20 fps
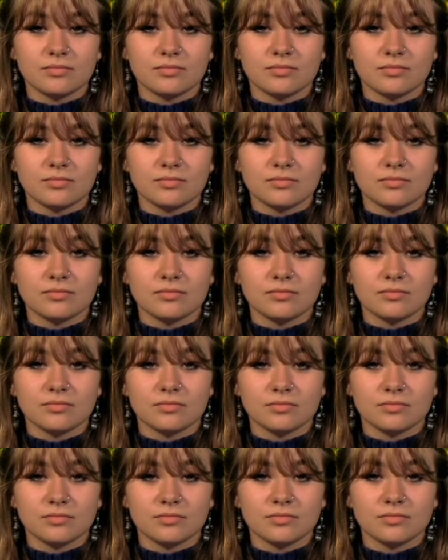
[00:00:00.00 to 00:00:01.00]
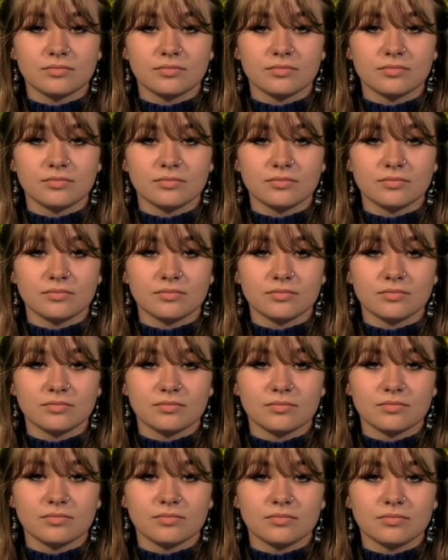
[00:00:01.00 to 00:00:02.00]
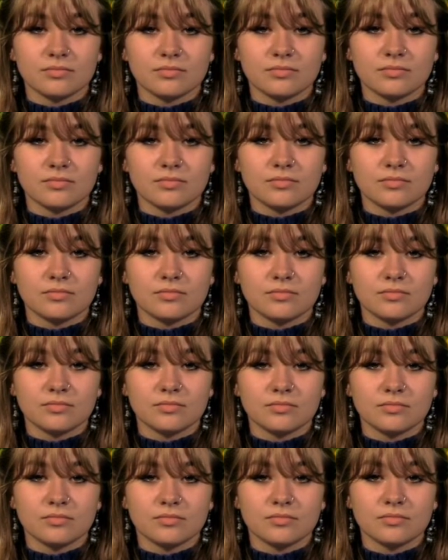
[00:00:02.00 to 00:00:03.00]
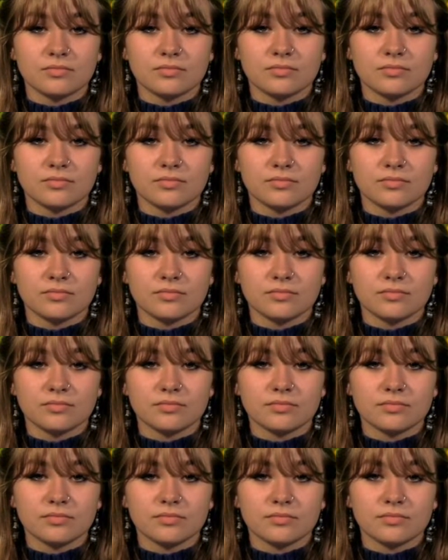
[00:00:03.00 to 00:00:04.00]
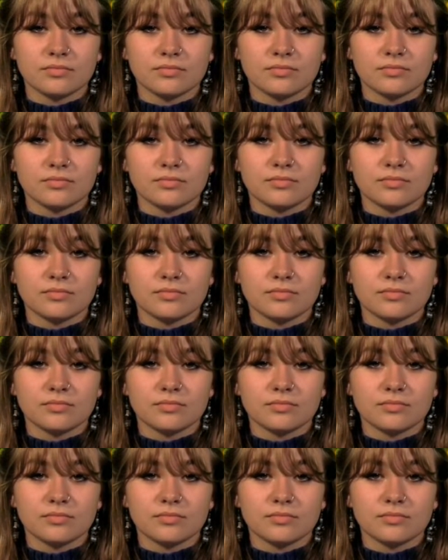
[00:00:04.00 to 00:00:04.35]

[no speech]